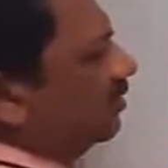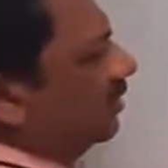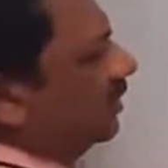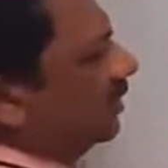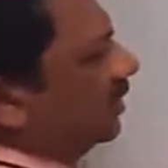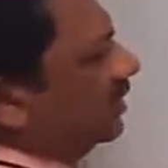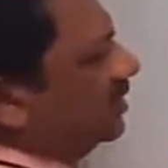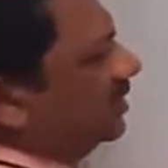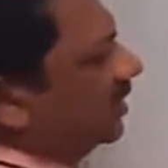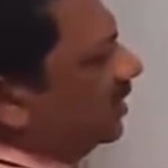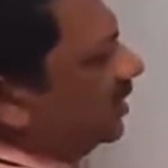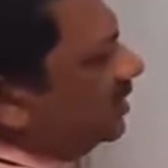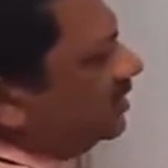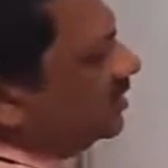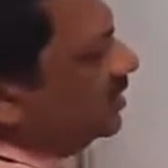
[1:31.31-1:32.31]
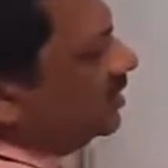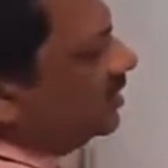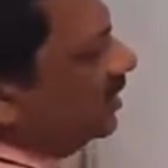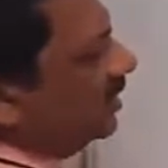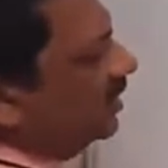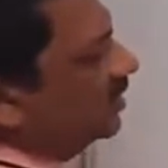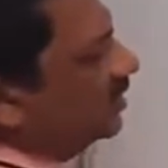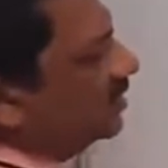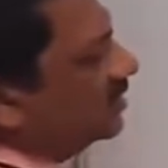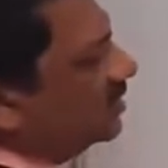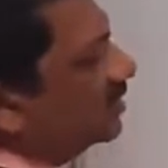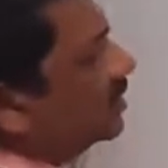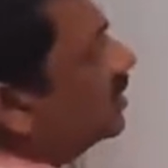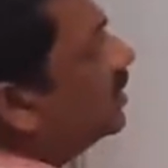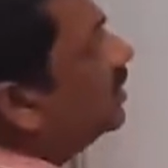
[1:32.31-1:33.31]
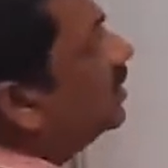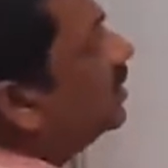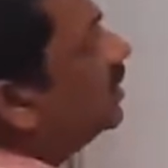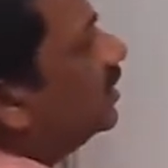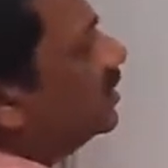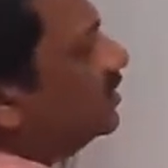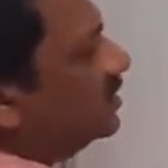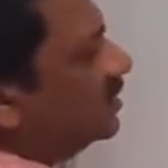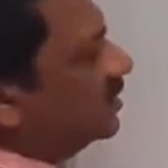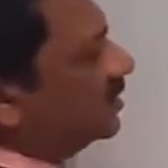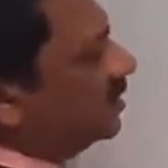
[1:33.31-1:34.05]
method signature is like this: int